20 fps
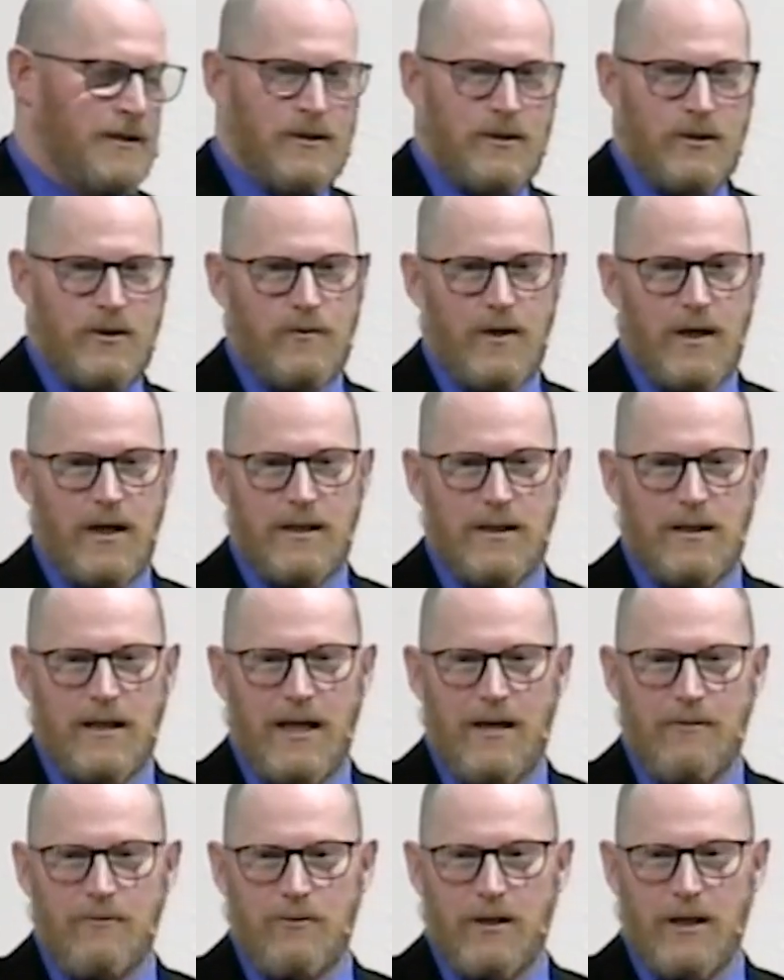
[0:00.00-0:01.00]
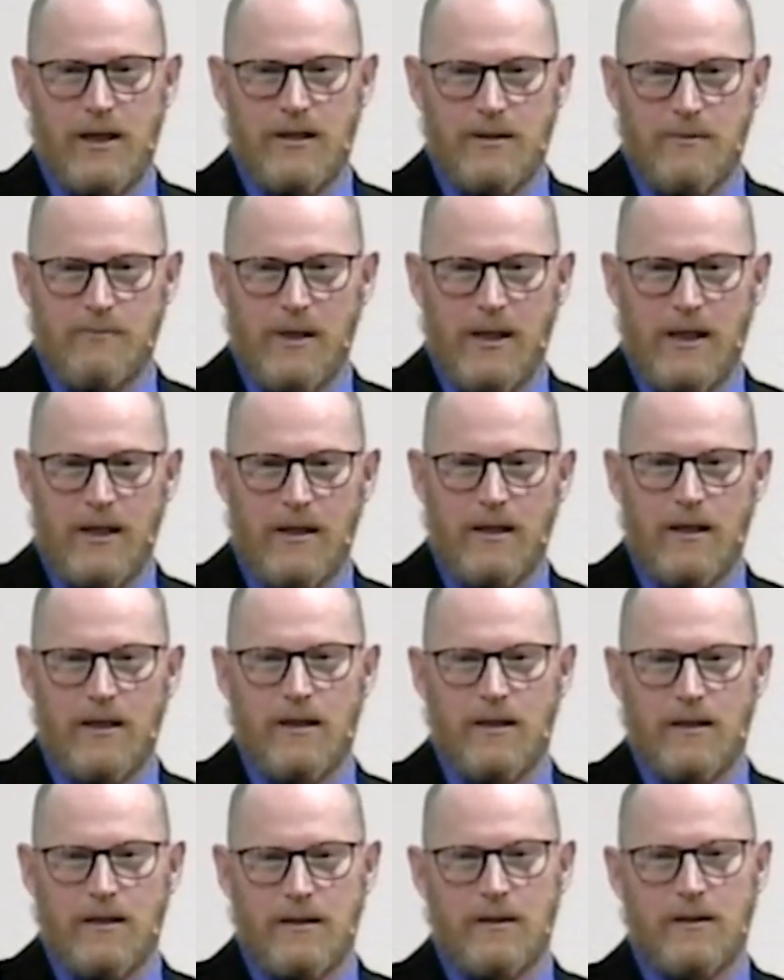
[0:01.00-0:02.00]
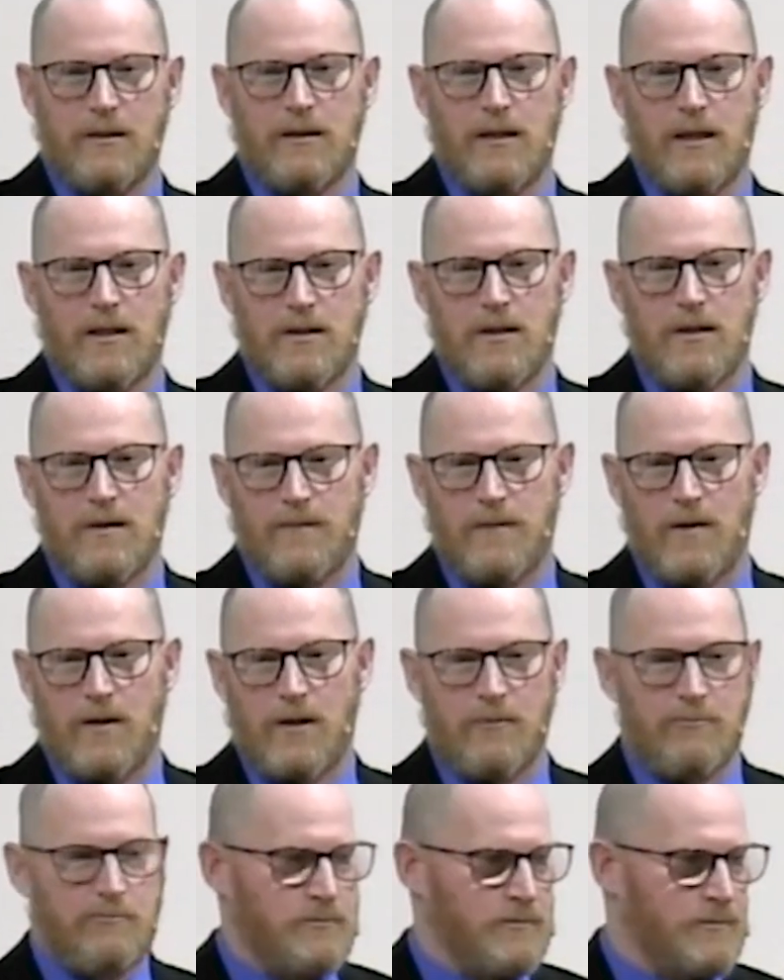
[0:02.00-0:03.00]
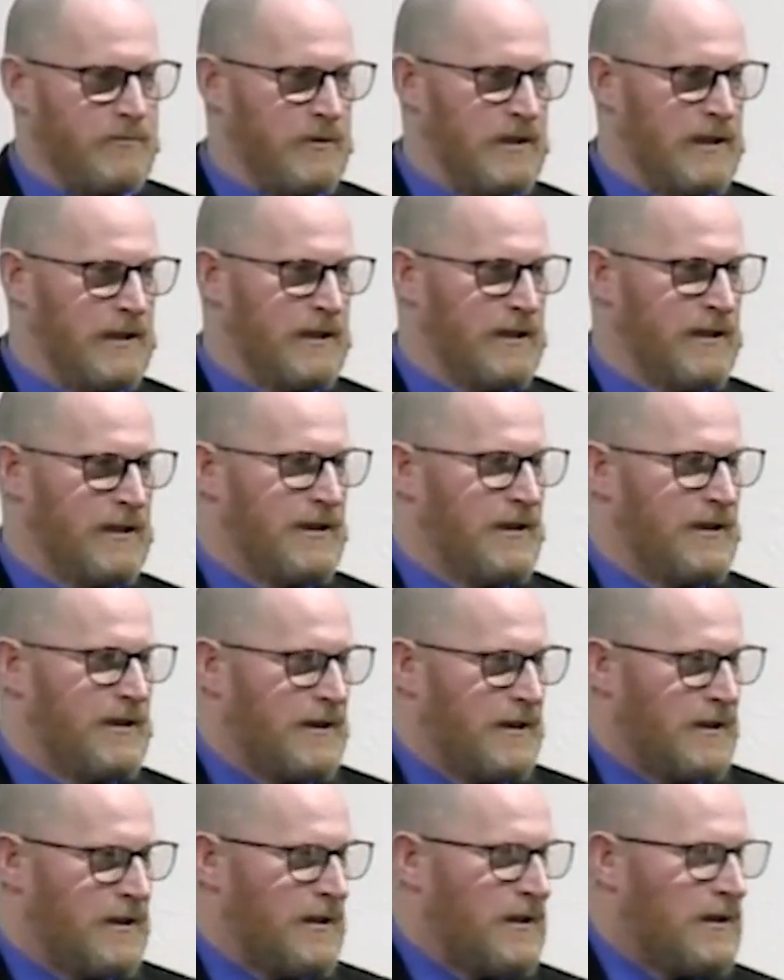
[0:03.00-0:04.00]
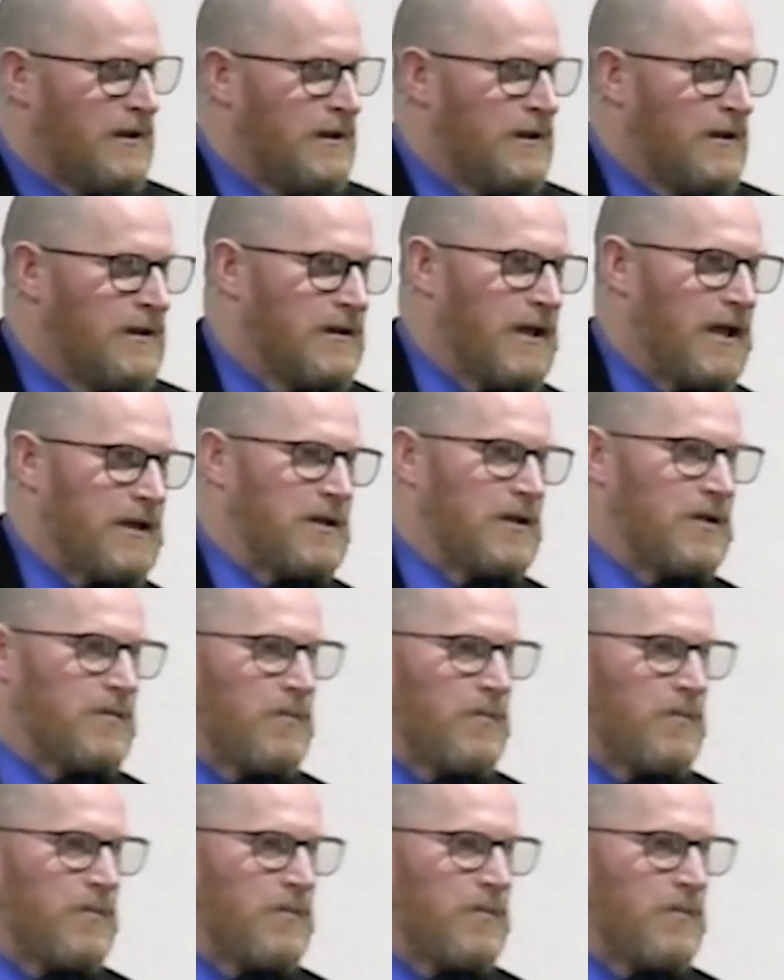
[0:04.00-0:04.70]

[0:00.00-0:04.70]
to raise lab-raised meat than it still does on the farm. That's its